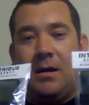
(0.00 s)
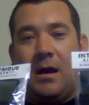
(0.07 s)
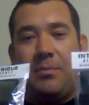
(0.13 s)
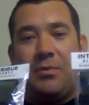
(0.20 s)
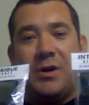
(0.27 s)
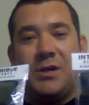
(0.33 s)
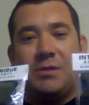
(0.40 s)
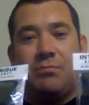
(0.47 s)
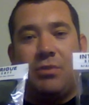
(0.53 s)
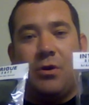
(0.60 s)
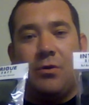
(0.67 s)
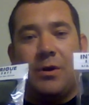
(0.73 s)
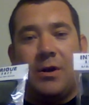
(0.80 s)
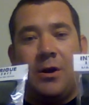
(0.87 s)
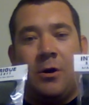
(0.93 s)
Operation
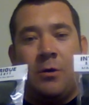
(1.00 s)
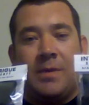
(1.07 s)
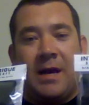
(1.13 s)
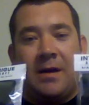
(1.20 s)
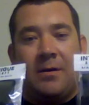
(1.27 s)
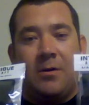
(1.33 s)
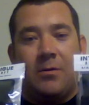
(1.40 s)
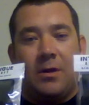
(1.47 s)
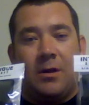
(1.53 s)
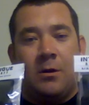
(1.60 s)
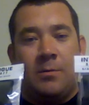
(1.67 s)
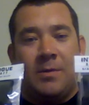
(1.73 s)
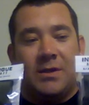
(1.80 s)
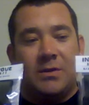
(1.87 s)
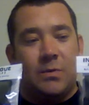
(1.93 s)
Broken Home down in
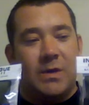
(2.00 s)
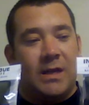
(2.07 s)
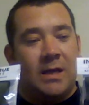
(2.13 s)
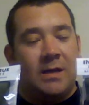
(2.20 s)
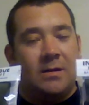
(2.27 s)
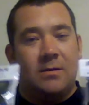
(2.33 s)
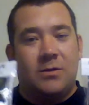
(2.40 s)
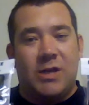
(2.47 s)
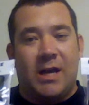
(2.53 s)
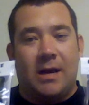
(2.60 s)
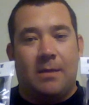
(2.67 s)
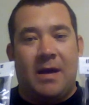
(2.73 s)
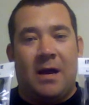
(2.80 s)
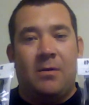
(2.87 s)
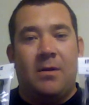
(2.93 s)
Oklahoma this weekend,
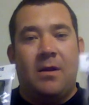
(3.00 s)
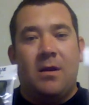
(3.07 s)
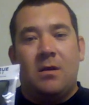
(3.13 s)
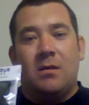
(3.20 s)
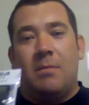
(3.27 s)
check them out.